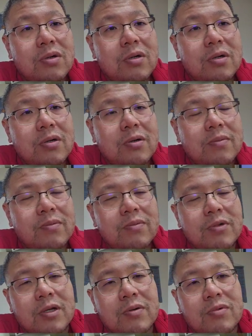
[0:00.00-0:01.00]

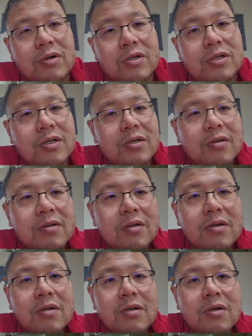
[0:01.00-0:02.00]
watch.
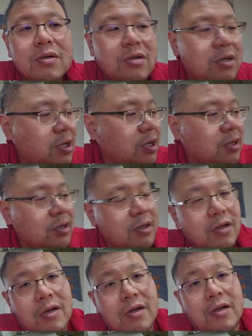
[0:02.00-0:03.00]
and
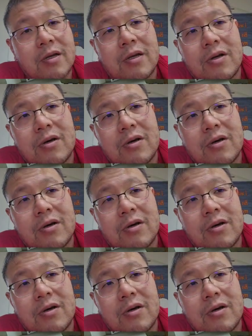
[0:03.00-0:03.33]
I